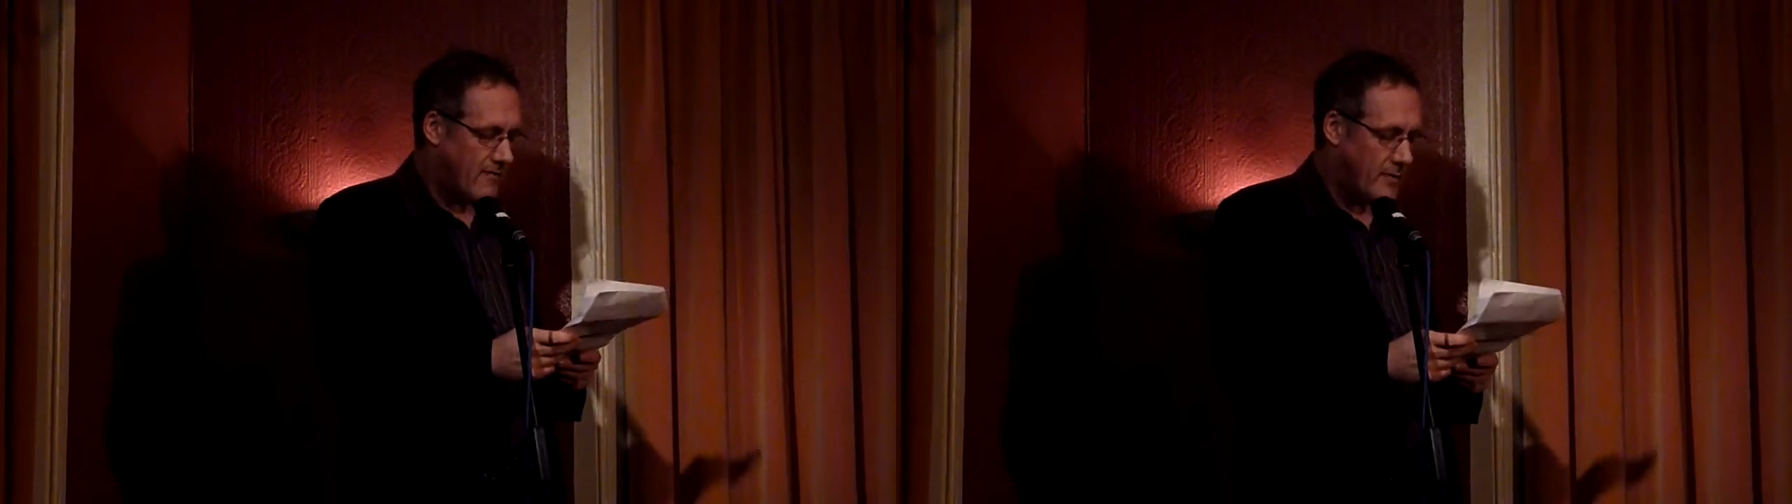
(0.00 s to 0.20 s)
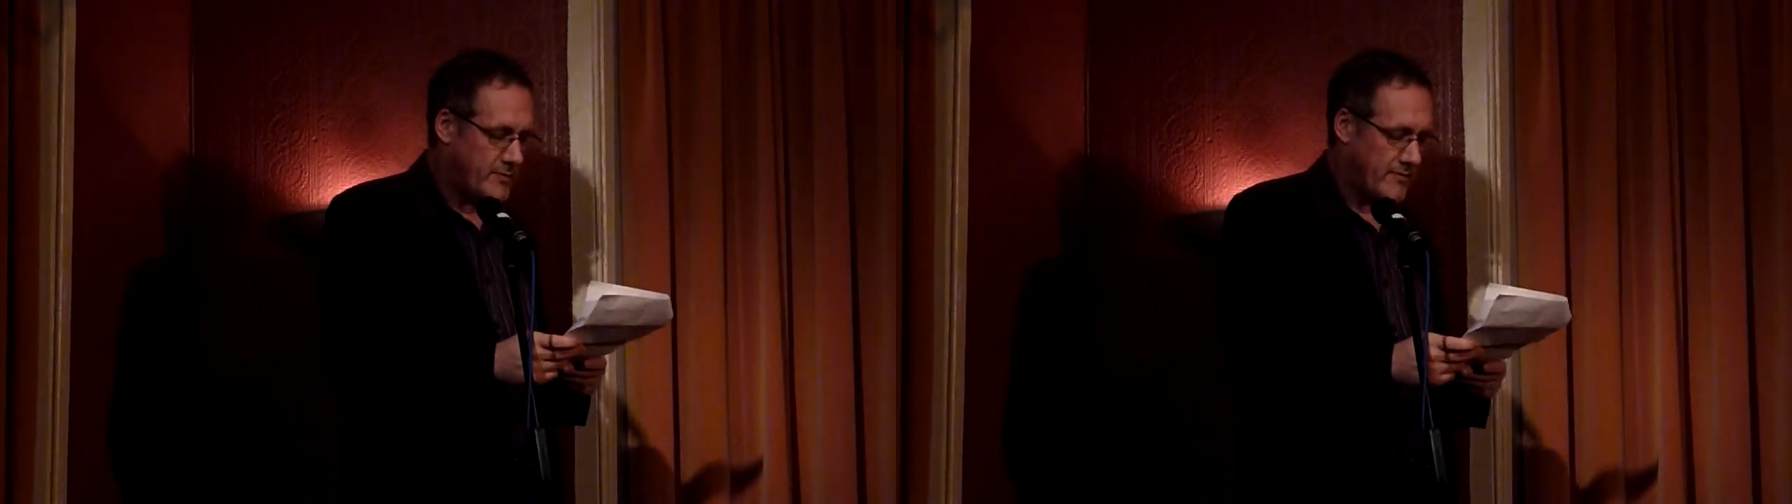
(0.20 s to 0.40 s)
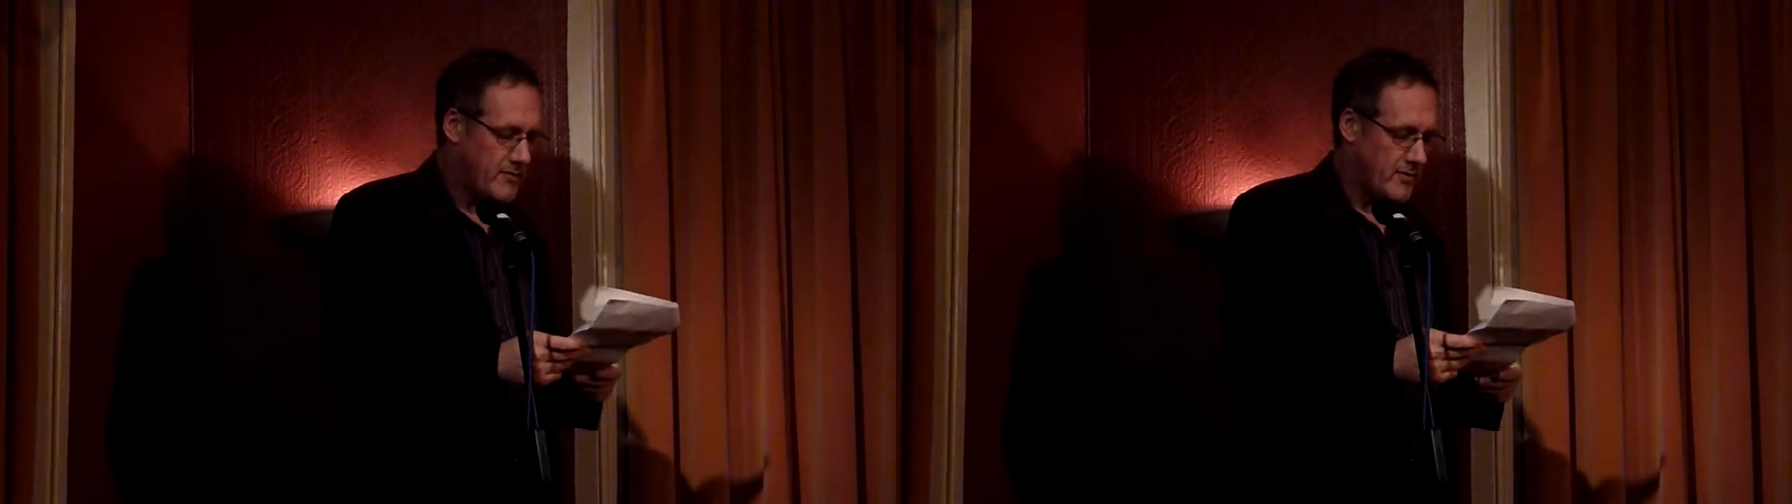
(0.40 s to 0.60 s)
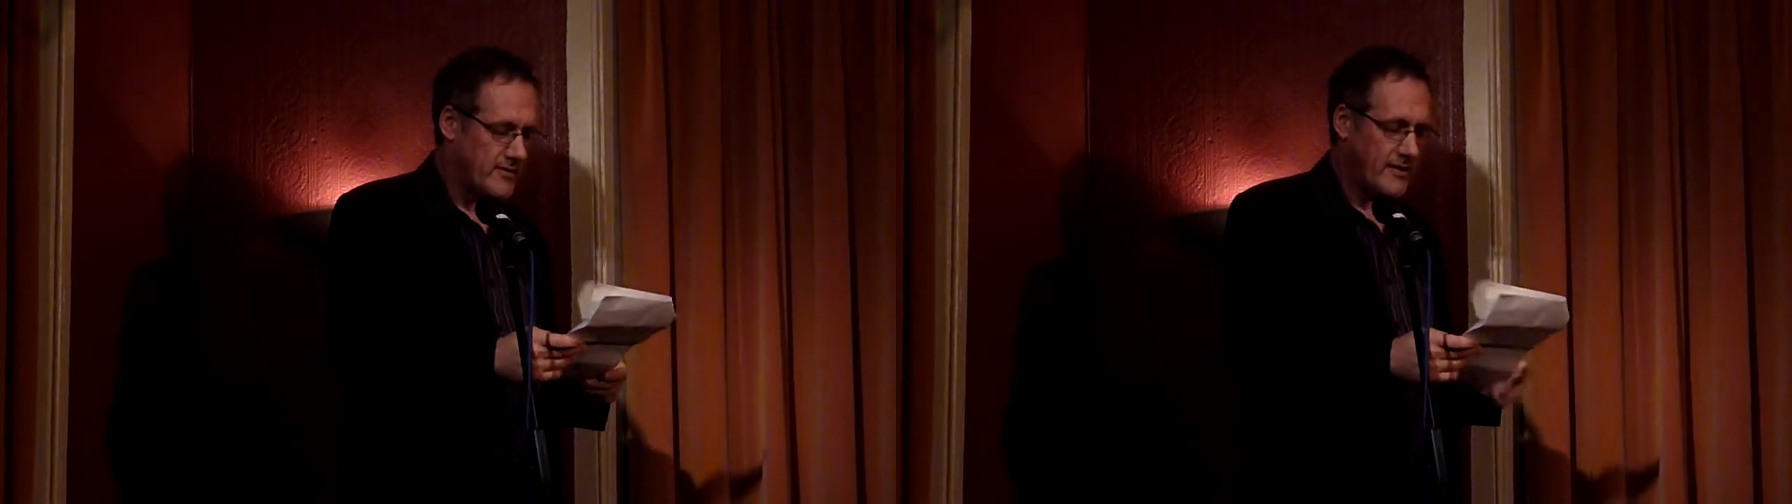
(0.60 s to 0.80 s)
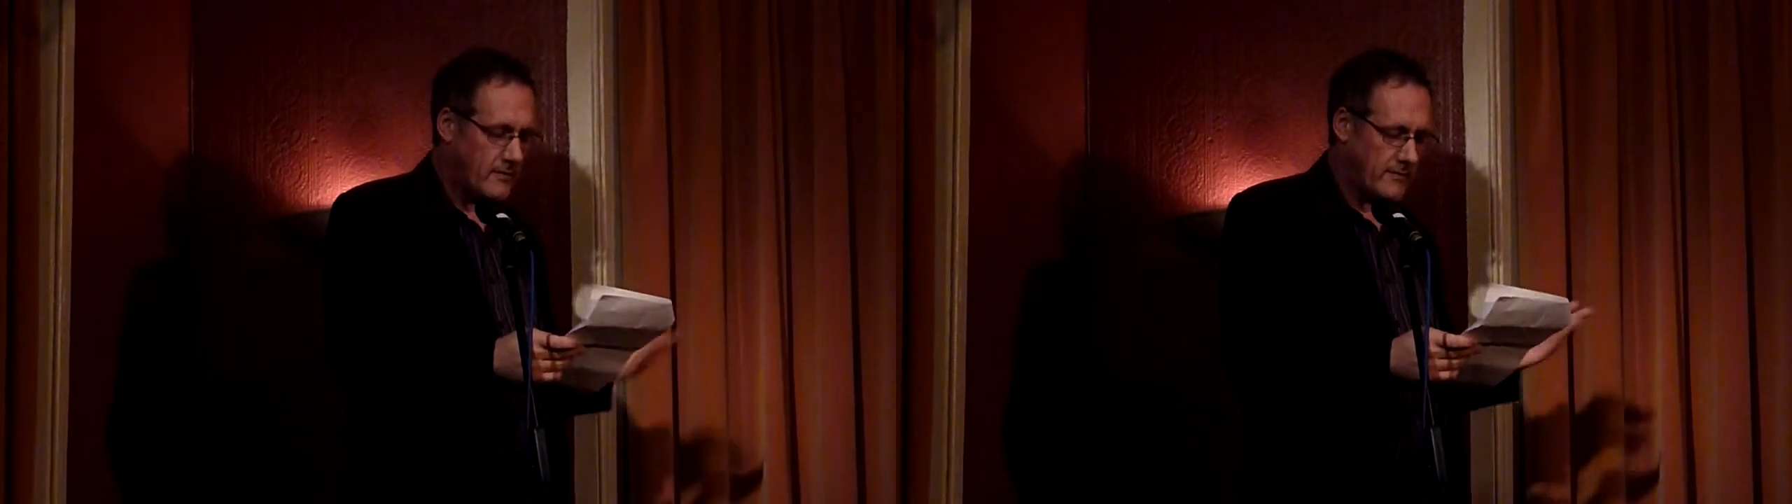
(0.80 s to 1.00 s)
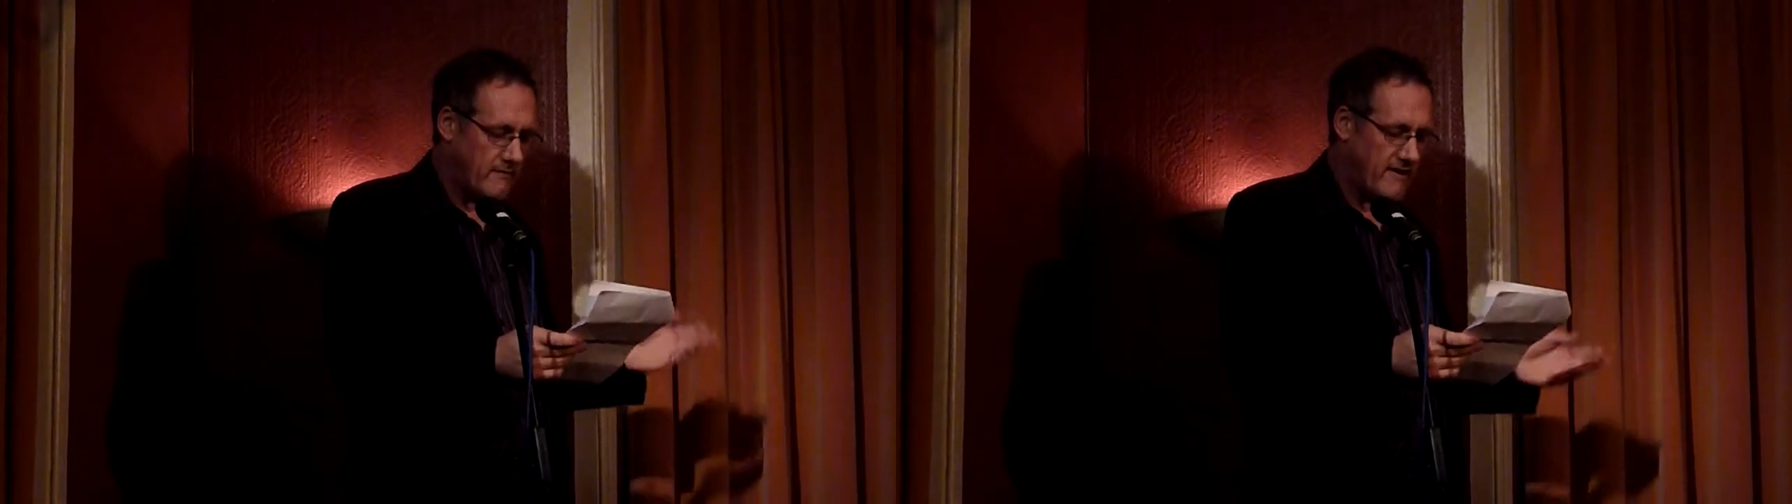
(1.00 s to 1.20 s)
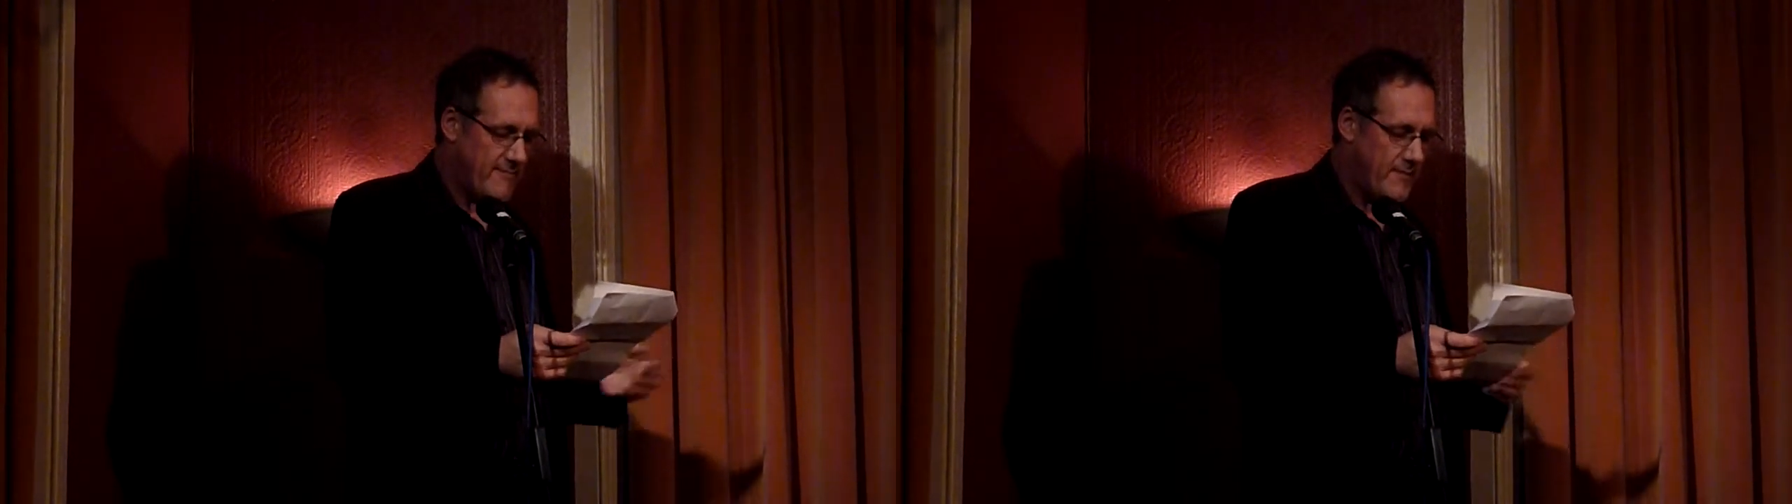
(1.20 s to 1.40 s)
which would have caused a load of grief.